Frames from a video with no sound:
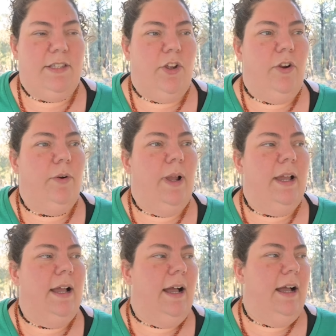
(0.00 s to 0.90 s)
So
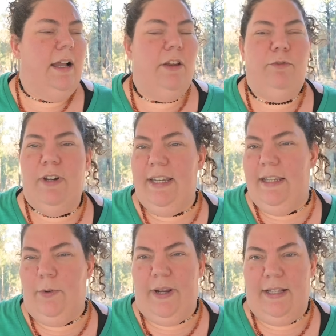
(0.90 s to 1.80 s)
really
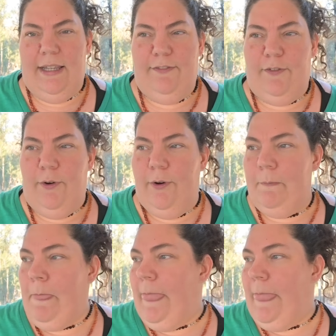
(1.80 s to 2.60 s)
quickly for